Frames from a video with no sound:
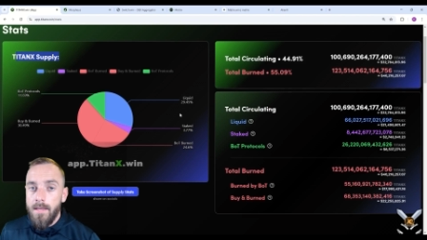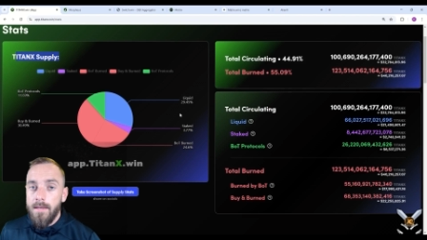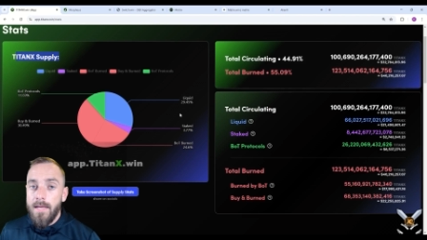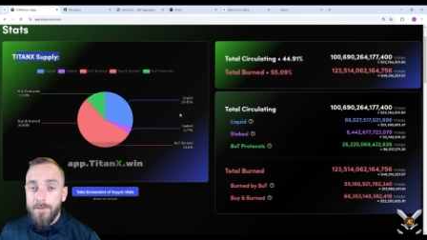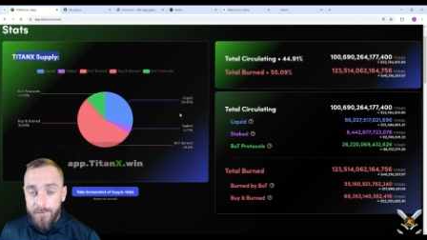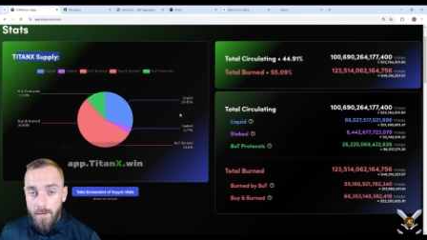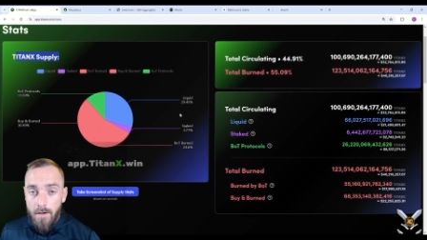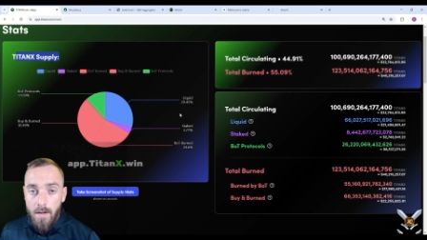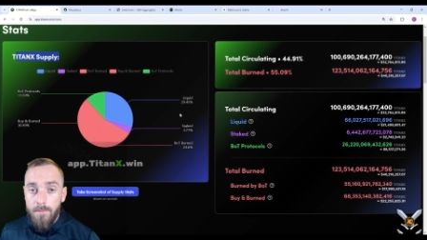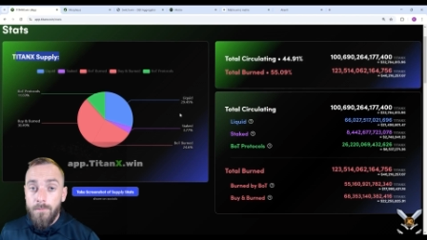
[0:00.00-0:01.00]
Now, to
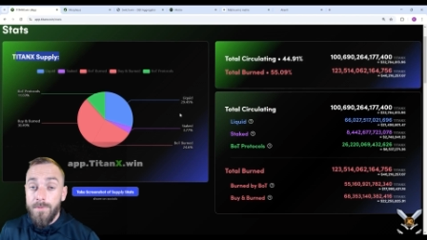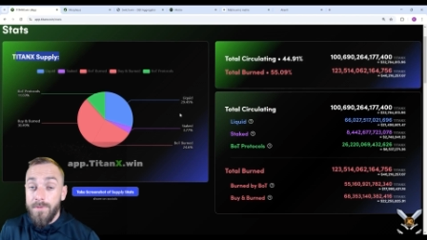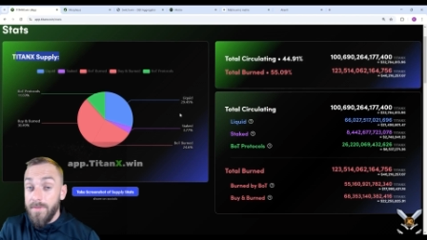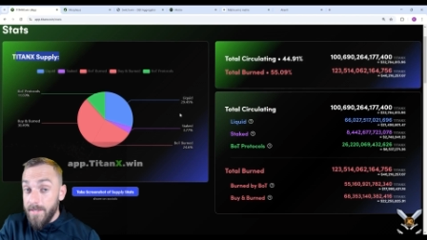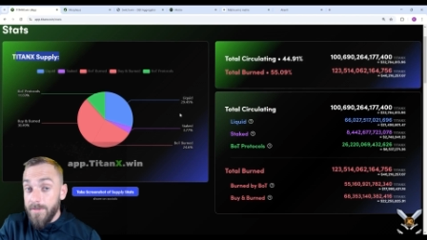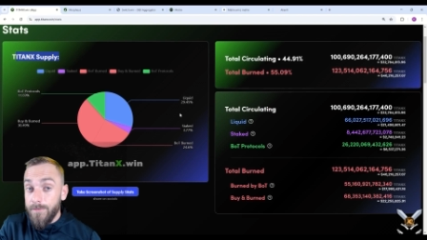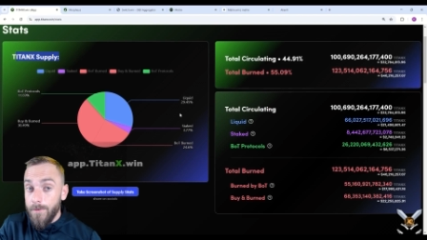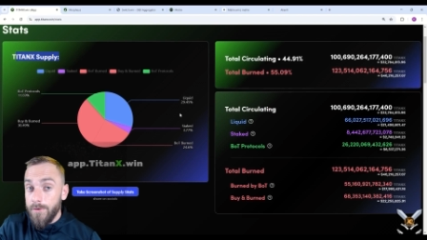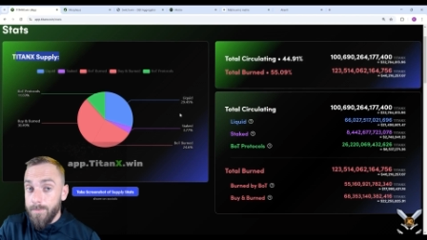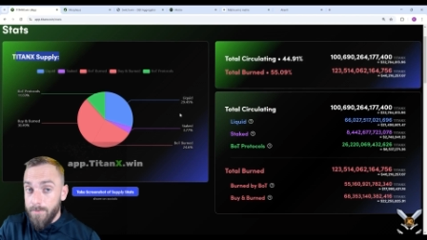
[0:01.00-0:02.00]
start off with this
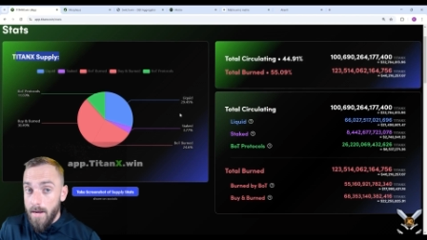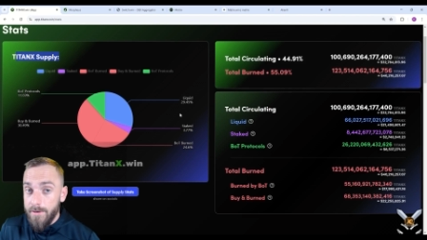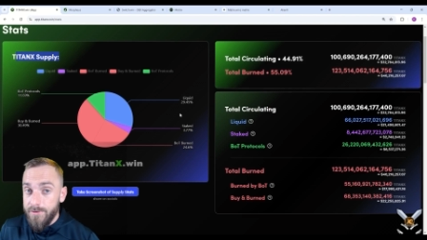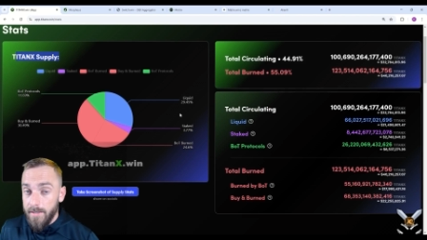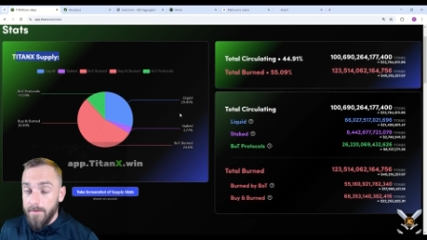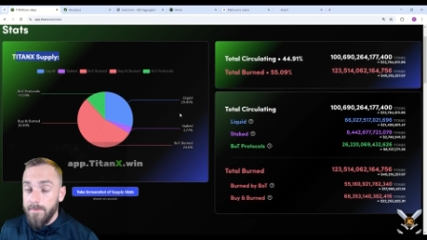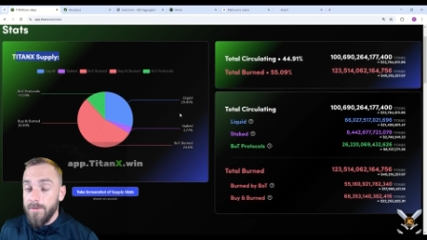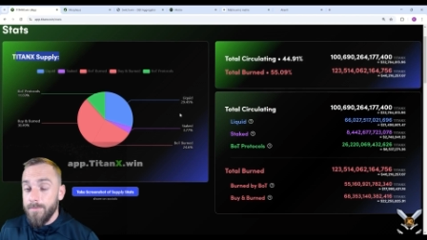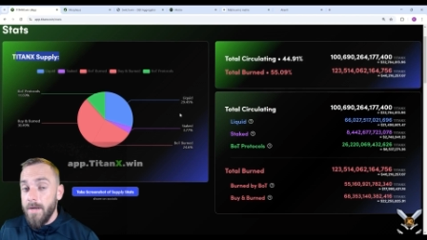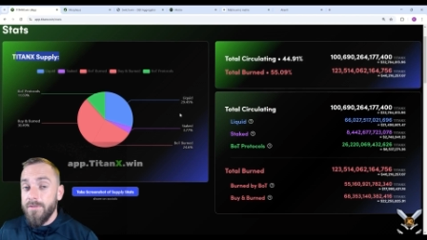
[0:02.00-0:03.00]
first project,
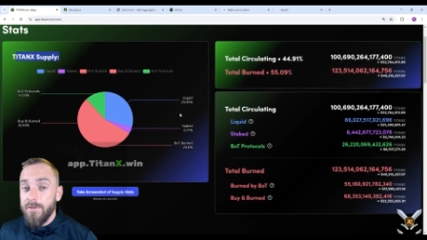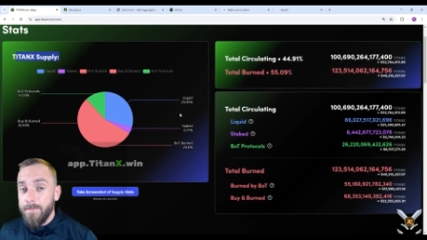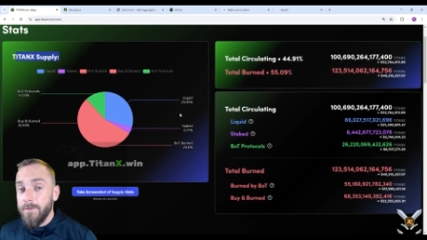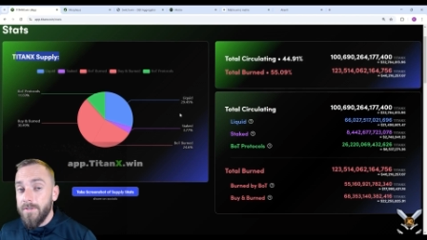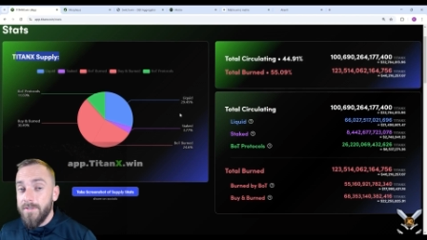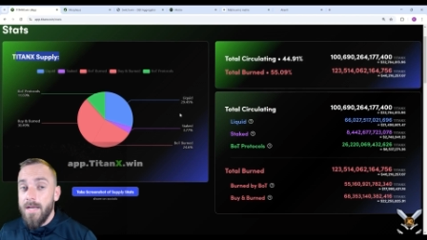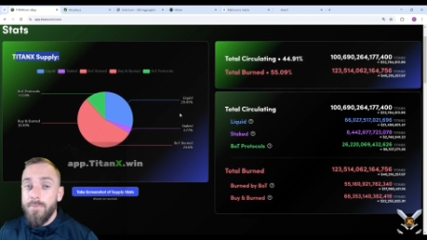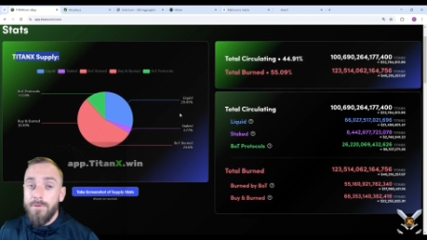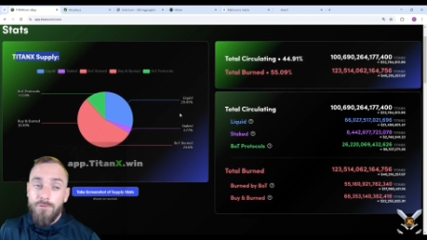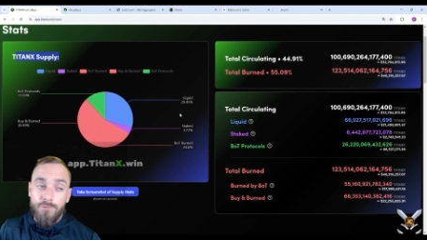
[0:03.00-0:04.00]
this project is built on top
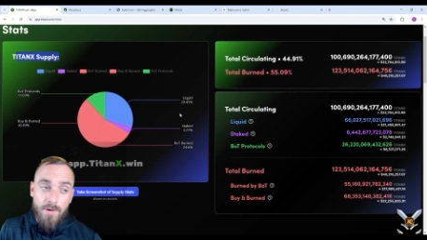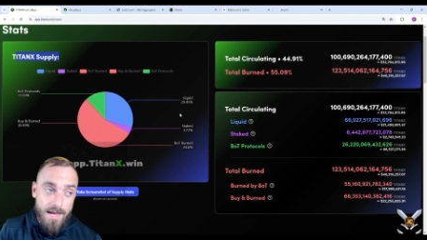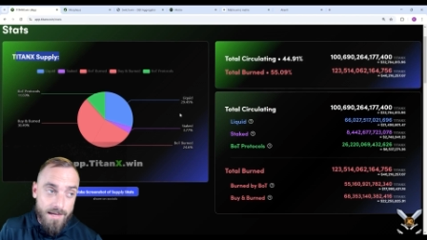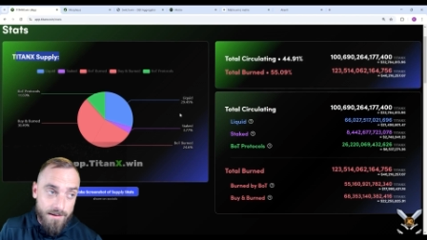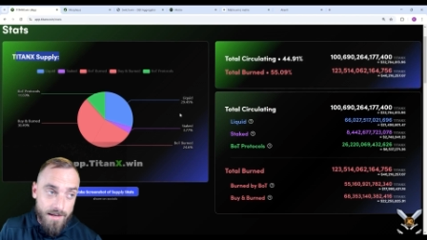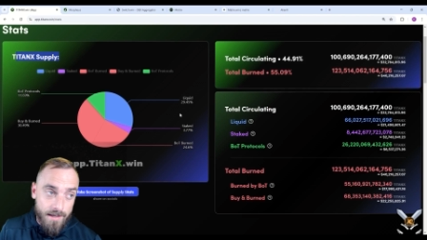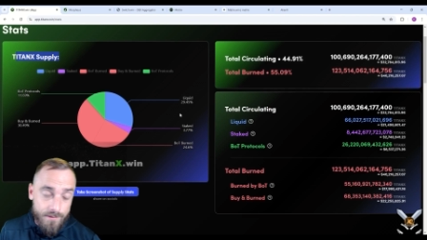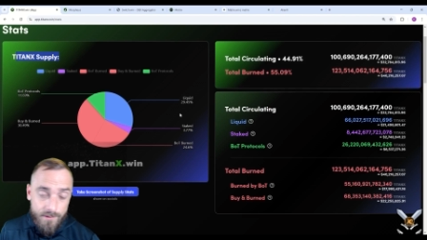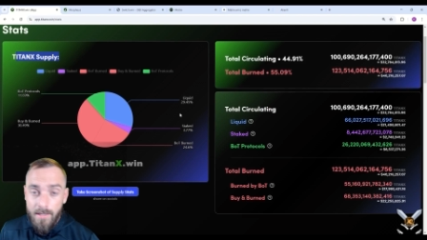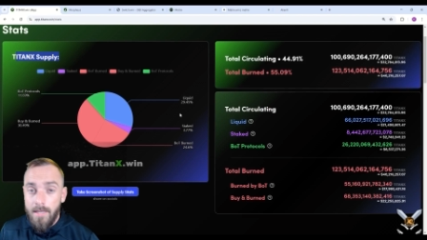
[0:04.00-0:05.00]
of
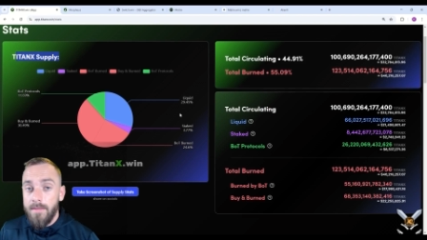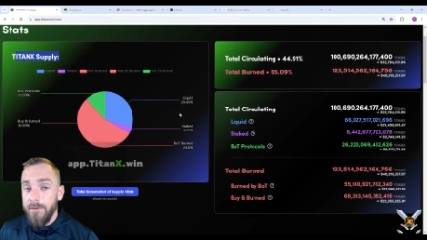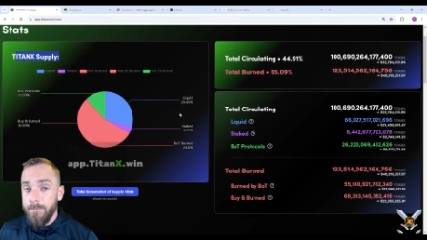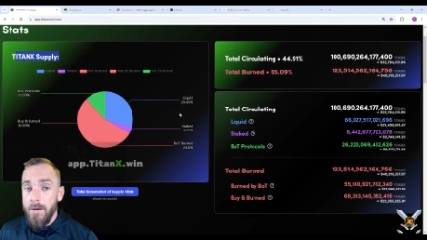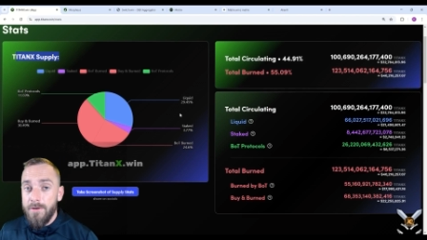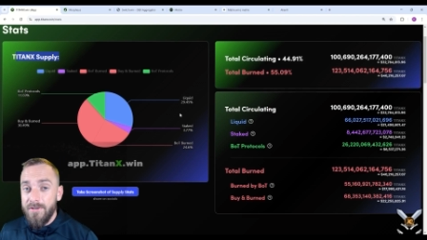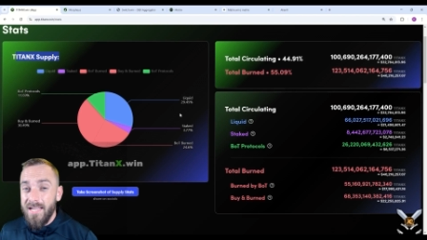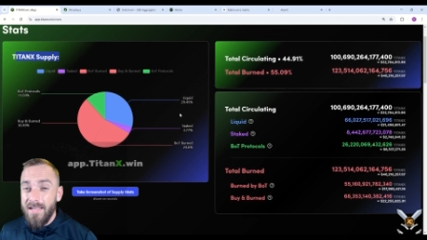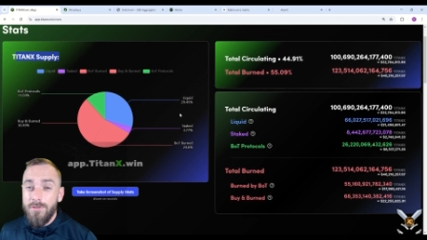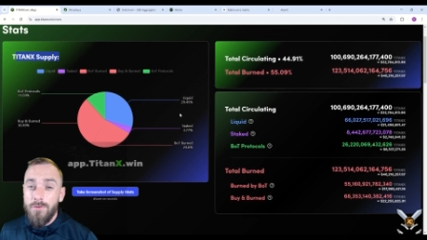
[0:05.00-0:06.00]
DragonX. This project
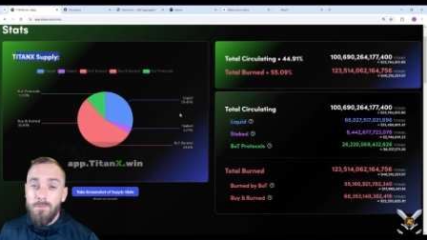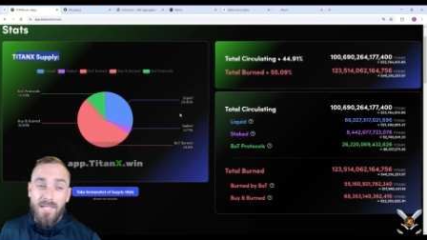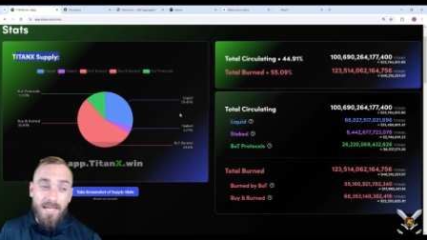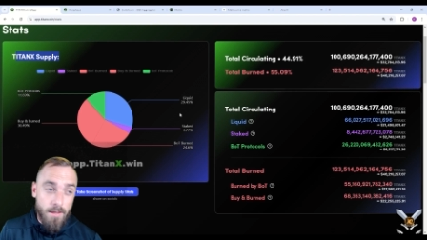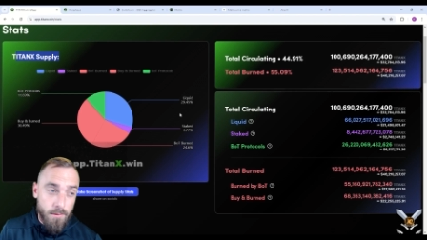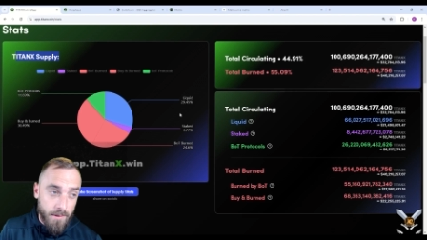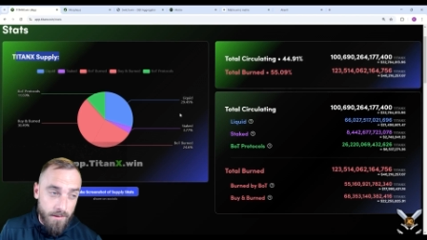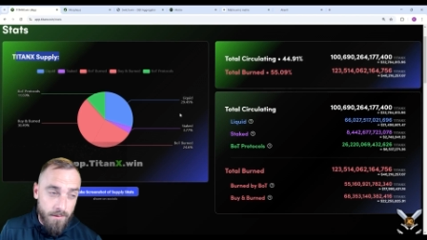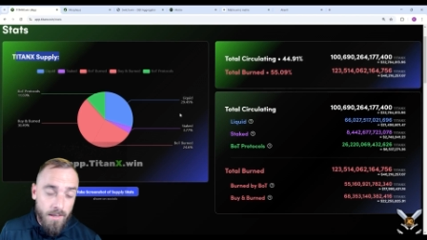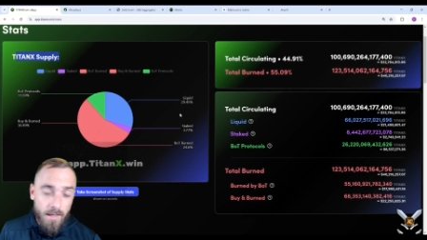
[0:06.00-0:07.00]
has utility.